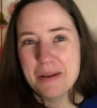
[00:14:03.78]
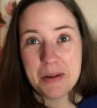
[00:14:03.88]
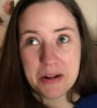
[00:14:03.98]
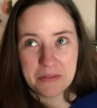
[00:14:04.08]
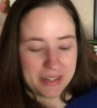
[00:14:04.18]

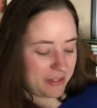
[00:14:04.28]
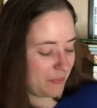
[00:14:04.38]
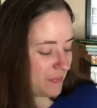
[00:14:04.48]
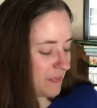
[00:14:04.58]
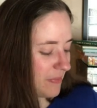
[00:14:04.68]
But anyways,
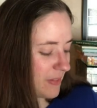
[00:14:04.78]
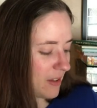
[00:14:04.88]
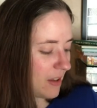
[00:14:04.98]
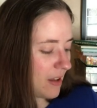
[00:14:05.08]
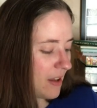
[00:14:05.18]

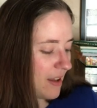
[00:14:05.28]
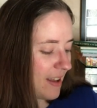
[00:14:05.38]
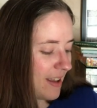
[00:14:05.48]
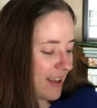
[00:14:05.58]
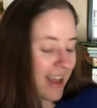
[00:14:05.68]

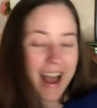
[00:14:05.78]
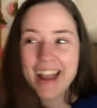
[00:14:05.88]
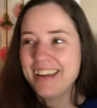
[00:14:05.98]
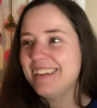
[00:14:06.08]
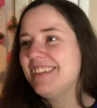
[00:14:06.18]
I
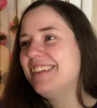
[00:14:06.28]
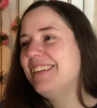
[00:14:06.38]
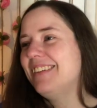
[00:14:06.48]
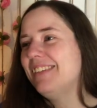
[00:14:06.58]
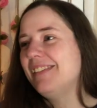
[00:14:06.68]
hear
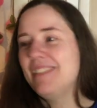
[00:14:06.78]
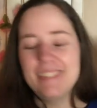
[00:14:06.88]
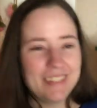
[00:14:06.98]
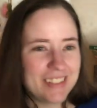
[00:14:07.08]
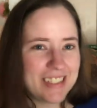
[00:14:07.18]
you.
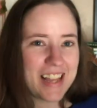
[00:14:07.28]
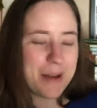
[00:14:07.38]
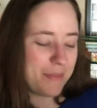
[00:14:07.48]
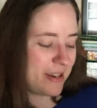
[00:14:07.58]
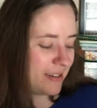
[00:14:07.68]
She's
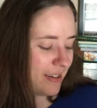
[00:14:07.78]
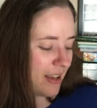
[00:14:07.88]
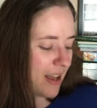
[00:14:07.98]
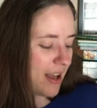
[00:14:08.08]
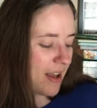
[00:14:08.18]
happy.
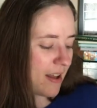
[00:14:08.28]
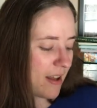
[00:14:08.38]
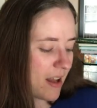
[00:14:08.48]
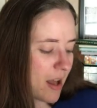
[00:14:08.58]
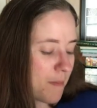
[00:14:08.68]

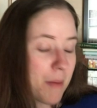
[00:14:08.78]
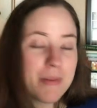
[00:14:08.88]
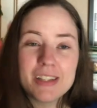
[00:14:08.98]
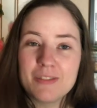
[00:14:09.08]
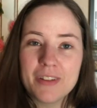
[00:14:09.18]
Uh, my
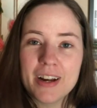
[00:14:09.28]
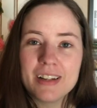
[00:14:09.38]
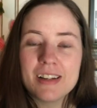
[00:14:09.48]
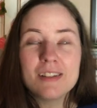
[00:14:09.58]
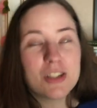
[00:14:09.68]
best friend,
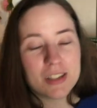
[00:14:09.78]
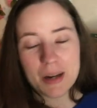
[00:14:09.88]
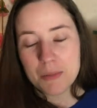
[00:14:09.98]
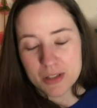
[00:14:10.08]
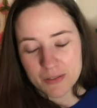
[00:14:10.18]
just like
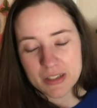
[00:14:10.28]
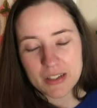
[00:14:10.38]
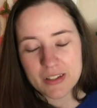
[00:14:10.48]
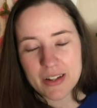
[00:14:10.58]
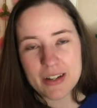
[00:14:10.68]
most of us have
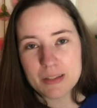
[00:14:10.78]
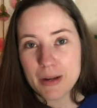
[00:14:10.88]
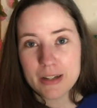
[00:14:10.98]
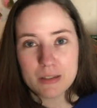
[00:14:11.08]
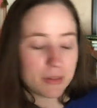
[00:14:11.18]
said, is my
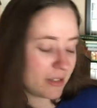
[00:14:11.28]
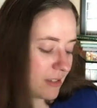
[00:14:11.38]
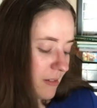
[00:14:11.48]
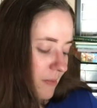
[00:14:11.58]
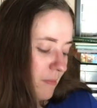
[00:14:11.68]
husband.
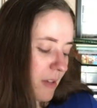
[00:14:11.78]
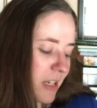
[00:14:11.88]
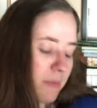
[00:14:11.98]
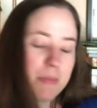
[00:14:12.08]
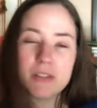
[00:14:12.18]

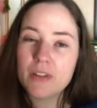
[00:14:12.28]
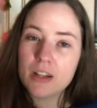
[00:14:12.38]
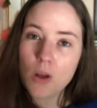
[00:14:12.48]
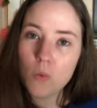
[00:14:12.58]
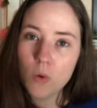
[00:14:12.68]
He's my best friend in
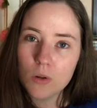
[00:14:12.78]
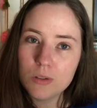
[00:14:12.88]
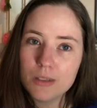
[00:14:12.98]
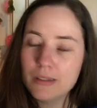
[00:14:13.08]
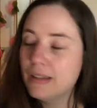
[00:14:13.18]
the whole world.
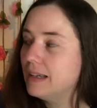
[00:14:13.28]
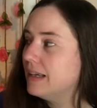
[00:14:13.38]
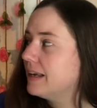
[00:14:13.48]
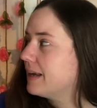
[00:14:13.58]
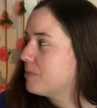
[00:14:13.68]

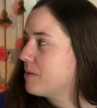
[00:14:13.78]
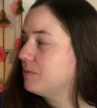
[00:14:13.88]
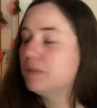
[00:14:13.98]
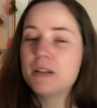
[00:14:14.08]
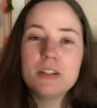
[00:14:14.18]

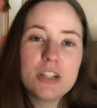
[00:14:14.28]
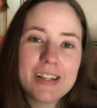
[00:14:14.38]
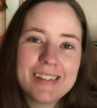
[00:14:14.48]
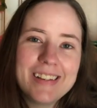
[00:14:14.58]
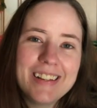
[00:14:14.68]
Probably
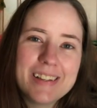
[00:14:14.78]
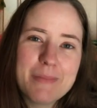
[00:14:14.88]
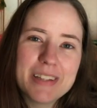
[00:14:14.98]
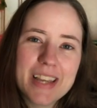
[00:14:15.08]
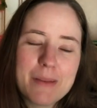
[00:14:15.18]
Jessie. He's my
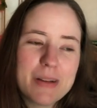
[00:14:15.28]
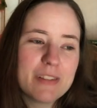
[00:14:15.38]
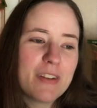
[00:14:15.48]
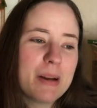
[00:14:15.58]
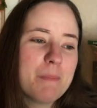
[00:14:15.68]
second best
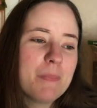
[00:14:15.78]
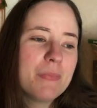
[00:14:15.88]
friend.